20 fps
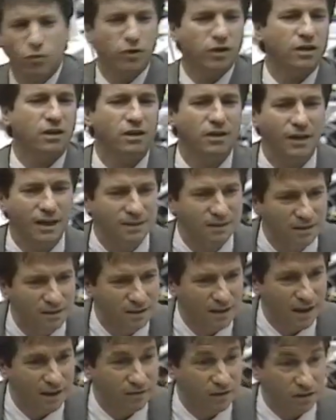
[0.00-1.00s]
you collected
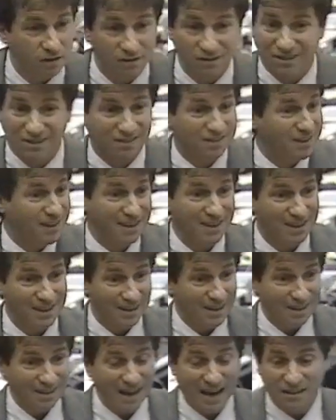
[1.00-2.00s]
the evidence? Because
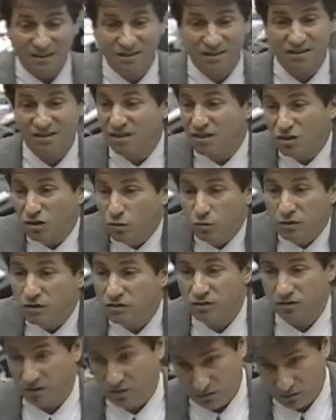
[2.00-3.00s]
that's
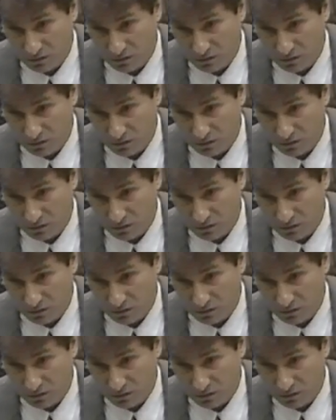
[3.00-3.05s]
lunacy.